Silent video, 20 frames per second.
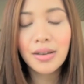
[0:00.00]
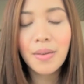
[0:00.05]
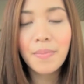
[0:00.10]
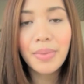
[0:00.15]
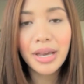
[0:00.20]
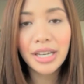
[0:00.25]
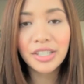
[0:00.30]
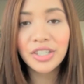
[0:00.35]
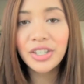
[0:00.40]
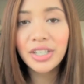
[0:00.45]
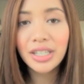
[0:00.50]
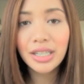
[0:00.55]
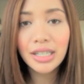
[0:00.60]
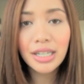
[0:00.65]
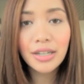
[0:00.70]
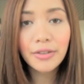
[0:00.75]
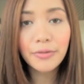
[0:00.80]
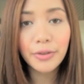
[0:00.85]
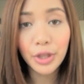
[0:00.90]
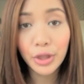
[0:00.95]

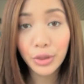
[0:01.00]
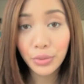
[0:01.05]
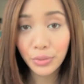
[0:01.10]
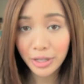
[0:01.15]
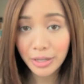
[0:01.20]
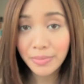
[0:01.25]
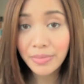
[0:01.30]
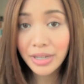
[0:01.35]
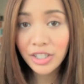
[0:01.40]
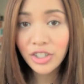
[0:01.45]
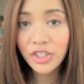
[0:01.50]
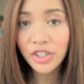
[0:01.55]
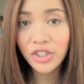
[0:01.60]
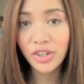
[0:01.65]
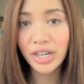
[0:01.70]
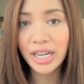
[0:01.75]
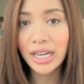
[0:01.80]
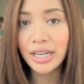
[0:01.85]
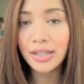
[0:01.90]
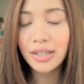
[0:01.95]
Basically, for 3 months
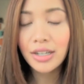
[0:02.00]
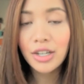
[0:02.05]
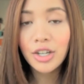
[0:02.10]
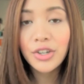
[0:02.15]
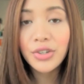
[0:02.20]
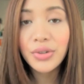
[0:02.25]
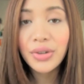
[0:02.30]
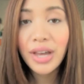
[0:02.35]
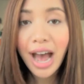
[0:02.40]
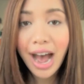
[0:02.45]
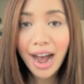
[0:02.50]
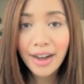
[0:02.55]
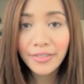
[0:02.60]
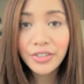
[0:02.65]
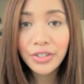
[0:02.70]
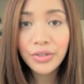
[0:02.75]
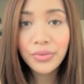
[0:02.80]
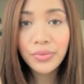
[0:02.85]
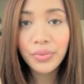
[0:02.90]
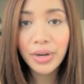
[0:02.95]
straight, you have
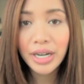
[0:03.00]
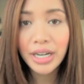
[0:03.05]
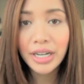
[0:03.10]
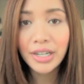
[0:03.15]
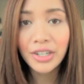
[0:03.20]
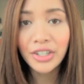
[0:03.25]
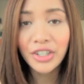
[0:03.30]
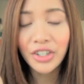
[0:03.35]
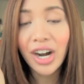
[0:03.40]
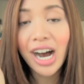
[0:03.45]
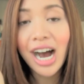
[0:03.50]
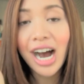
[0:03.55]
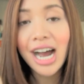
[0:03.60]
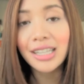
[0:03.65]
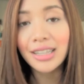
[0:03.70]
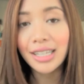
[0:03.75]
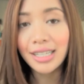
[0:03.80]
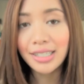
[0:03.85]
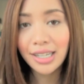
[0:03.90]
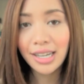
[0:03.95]
to wear your
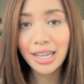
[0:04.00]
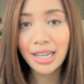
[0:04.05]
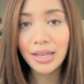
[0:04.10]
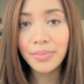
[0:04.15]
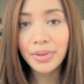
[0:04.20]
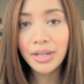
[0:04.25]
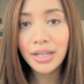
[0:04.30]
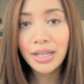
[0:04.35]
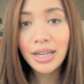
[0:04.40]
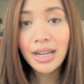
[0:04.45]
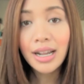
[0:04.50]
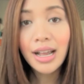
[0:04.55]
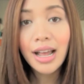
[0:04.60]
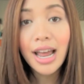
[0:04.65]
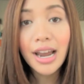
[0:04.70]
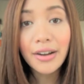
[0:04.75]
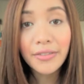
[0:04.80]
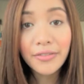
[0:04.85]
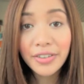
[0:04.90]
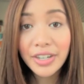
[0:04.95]
eyelid tape
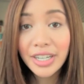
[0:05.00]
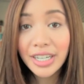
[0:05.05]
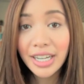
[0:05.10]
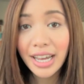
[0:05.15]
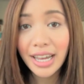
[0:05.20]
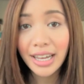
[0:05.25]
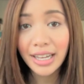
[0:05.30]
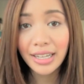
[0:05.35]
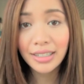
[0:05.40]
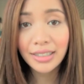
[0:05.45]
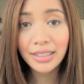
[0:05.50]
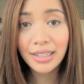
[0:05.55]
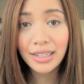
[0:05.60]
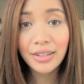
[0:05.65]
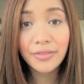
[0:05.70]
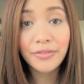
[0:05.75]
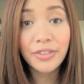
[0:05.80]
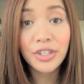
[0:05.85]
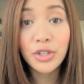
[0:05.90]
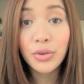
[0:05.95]
every day
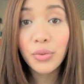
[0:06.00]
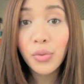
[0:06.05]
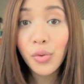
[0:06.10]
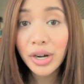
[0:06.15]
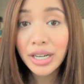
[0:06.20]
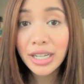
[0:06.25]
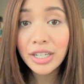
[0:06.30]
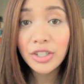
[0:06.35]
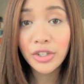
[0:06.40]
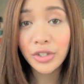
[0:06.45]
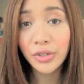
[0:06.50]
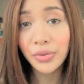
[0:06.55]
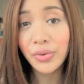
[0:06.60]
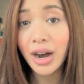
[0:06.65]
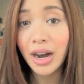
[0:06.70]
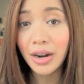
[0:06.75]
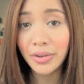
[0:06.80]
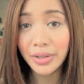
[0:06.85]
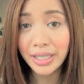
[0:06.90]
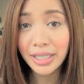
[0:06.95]
for 22
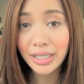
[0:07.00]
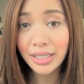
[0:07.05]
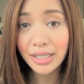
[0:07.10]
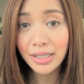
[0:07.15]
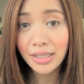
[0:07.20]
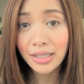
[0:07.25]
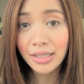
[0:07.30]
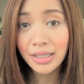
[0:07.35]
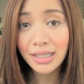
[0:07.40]
hours.